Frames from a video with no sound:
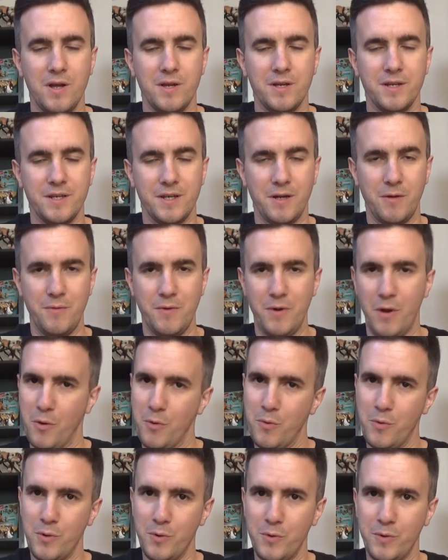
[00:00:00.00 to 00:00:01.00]
you
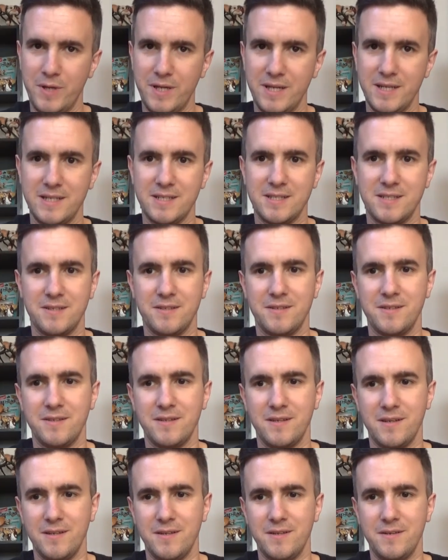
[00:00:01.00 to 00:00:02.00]
know who he is
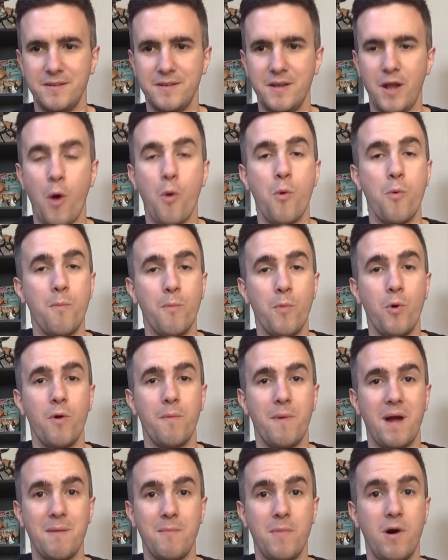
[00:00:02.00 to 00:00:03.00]
and know more
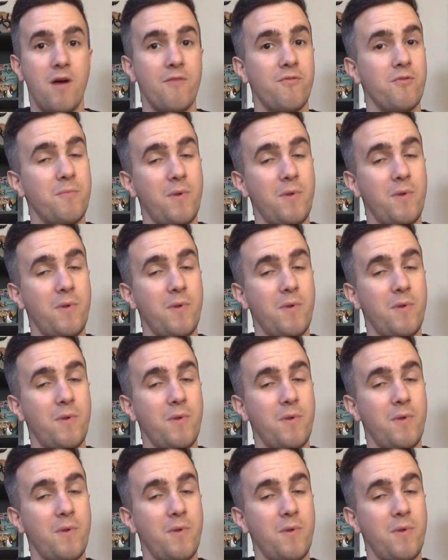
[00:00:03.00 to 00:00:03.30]
about Marvel.